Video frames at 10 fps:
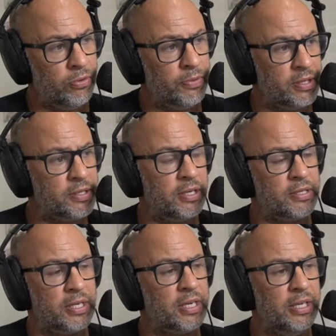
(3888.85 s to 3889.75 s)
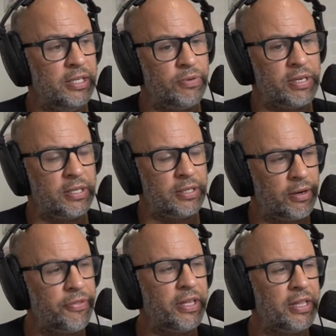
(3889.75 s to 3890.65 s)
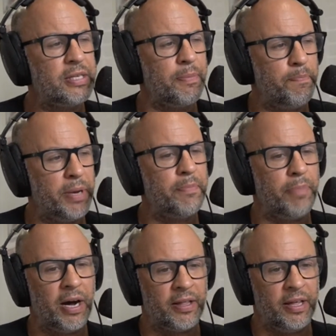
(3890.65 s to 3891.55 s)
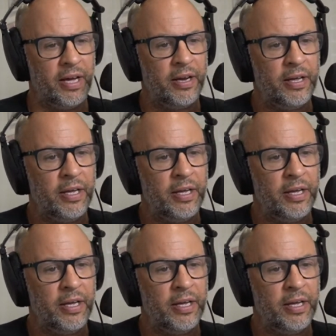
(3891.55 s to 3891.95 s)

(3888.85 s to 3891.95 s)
with the Senegalese wrestling. So I think there's a big part of that.